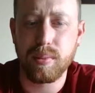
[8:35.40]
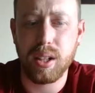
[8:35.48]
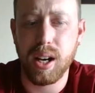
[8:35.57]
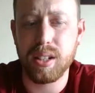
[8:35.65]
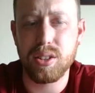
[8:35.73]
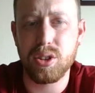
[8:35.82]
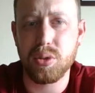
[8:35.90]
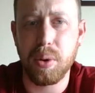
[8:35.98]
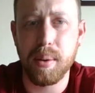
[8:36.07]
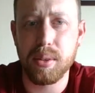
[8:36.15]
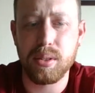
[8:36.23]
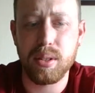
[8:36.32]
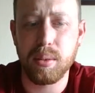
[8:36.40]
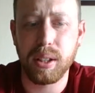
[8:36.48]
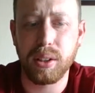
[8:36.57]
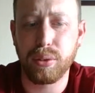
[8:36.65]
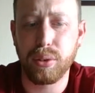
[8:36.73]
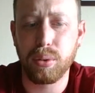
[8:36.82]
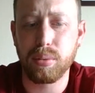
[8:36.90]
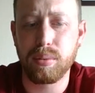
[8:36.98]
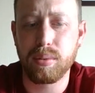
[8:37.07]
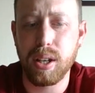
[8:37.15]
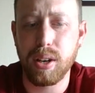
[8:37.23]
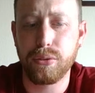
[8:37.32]
cotton swabs or something, like if you're
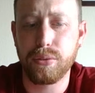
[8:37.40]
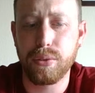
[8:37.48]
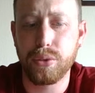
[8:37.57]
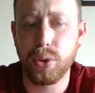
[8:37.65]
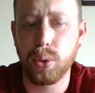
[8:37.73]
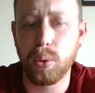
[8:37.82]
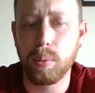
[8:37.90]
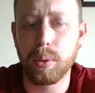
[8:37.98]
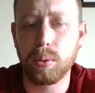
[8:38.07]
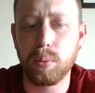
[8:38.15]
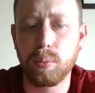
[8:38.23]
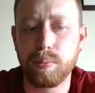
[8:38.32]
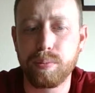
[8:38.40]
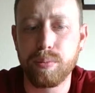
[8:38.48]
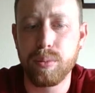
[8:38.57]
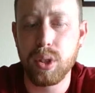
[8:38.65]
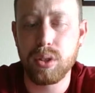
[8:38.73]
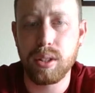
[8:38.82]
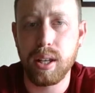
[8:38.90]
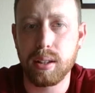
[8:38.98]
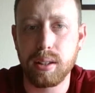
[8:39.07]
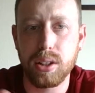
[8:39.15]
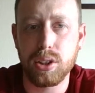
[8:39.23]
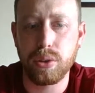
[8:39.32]
a woman using that
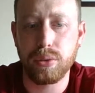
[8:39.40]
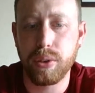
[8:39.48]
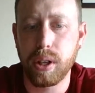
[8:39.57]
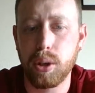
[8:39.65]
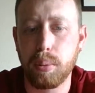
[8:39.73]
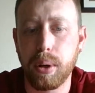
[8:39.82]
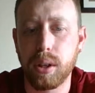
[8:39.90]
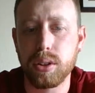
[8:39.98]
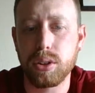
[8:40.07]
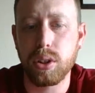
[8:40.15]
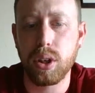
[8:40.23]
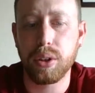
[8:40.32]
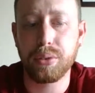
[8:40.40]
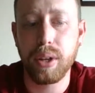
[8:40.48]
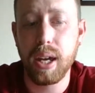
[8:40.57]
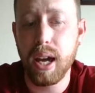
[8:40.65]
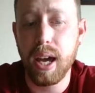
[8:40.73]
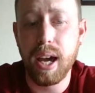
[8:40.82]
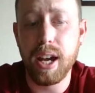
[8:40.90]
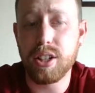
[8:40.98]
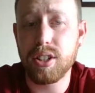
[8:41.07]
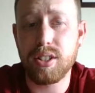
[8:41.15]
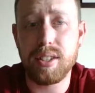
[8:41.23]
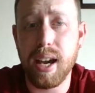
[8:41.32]
to get your fingernail polish off, and
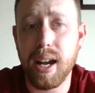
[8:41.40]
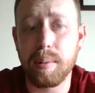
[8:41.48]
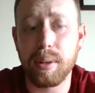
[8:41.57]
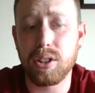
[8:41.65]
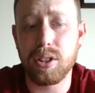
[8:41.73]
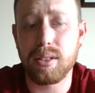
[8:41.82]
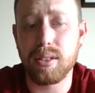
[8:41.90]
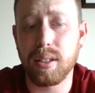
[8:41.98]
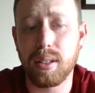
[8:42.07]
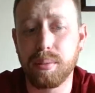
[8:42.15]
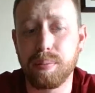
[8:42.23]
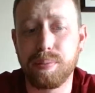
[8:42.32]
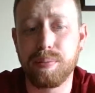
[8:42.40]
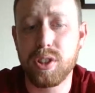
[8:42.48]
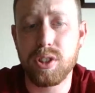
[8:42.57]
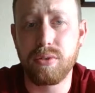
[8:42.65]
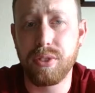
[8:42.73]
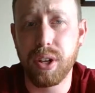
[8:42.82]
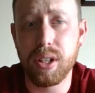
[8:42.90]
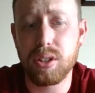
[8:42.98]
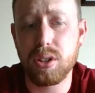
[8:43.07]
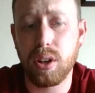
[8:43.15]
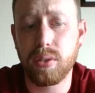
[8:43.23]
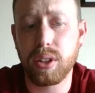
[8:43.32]
just that. I mean, just a very
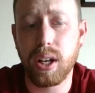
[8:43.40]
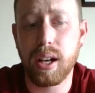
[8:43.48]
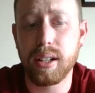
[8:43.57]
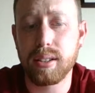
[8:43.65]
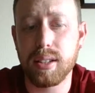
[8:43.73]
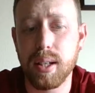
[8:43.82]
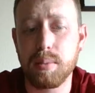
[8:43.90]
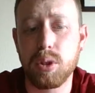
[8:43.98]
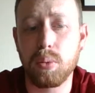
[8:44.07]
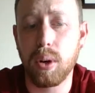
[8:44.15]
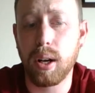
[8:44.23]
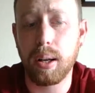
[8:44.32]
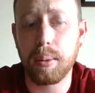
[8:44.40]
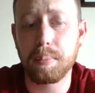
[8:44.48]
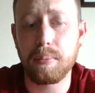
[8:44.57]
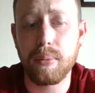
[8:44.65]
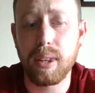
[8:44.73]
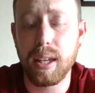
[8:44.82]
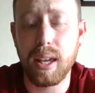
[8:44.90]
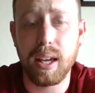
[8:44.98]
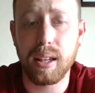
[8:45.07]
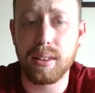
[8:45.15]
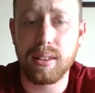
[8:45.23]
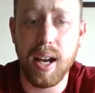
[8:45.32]
soft cotton type swab,
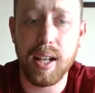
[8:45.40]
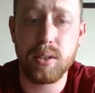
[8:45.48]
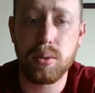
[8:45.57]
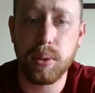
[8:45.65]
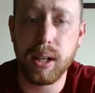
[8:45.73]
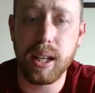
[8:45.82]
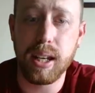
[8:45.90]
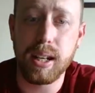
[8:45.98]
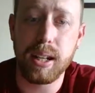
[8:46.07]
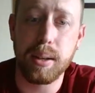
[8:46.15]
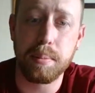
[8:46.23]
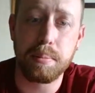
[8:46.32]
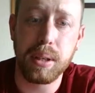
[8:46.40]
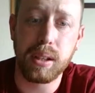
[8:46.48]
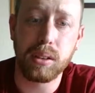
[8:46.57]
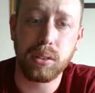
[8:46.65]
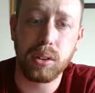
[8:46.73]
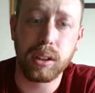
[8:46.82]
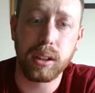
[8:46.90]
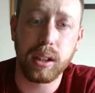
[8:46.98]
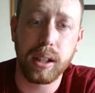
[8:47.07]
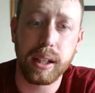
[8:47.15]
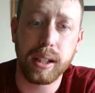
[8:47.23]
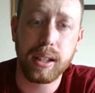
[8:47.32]
and that's what it ended up looking
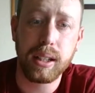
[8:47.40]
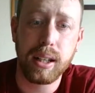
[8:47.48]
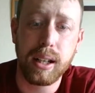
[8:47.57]
like.